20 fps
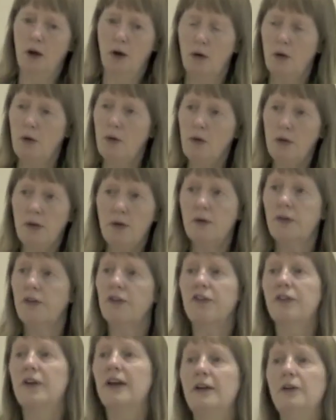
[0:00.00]
All those
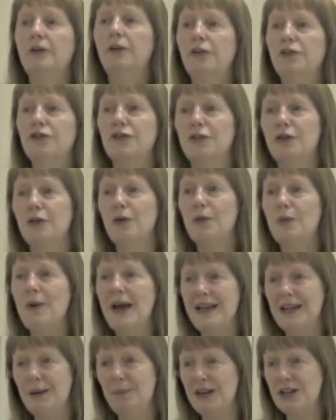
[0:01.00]
skills should
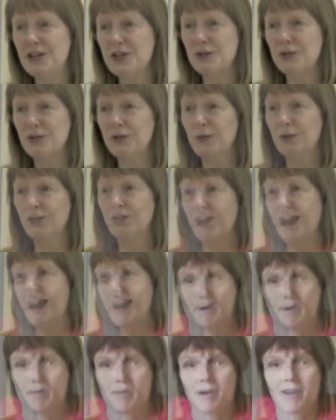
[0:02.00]
already be taught
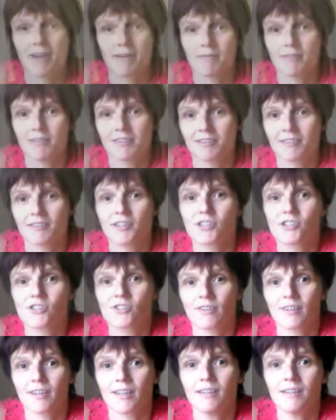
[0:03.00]
at parents
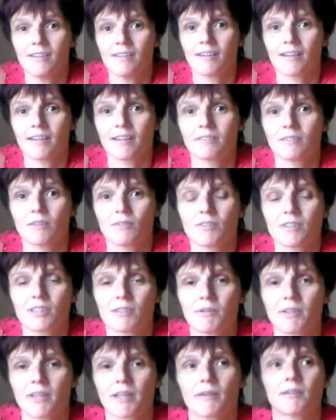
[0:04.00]
initially, and obviously
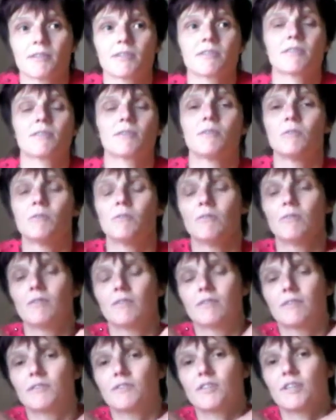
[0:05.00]
when they're at school,
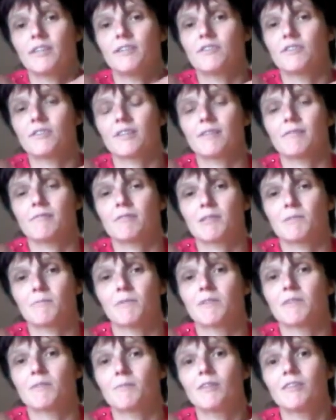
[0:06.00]
the teachers have a
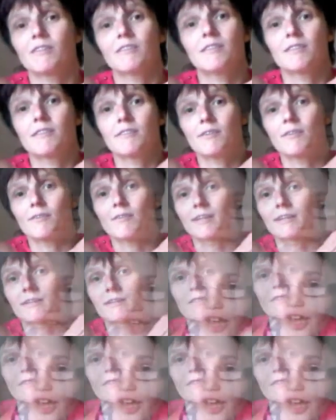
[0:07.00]
responsibility to do that too.